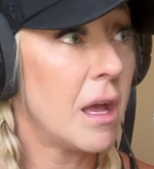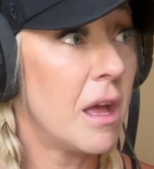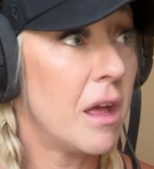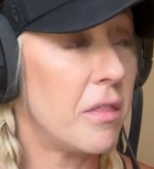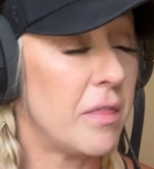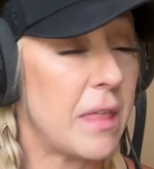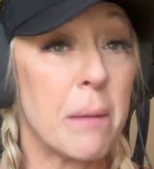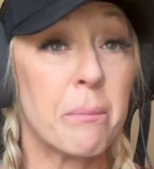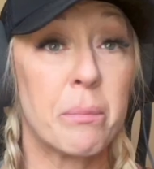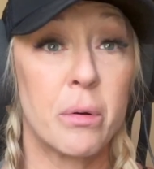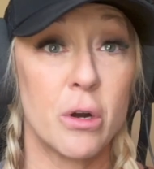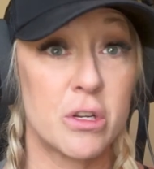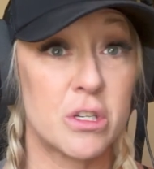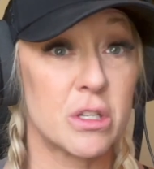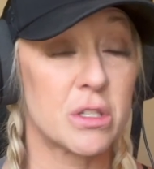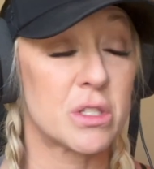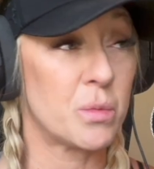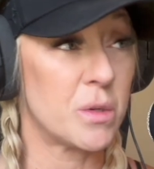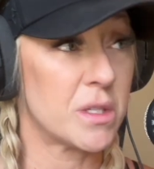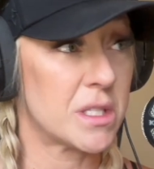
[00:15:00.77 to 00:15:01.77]
That
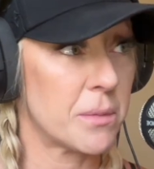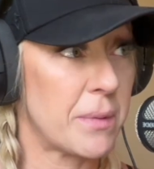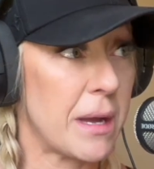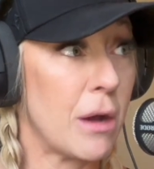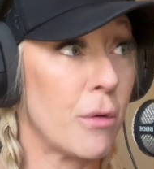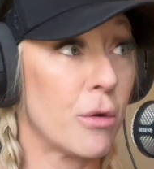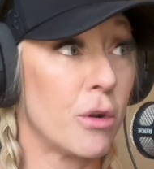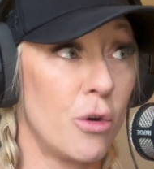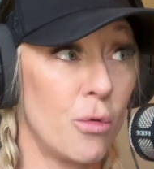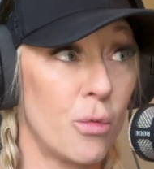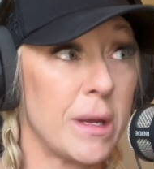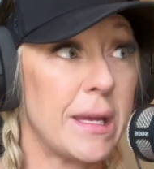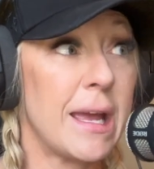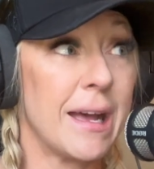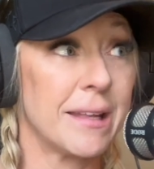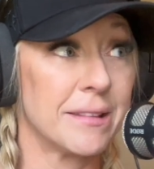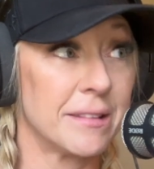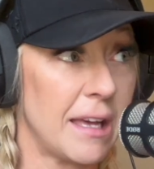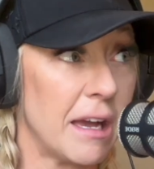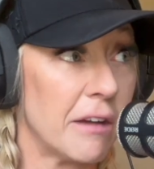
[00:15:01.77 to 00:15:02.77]
purchase was about all we
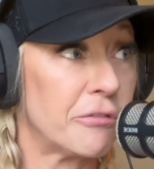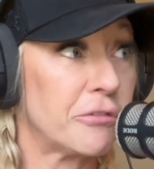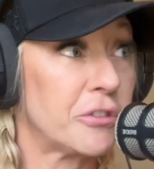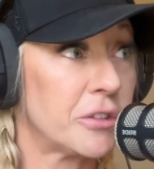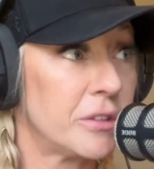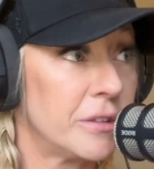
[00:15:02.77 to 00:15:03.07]
had left.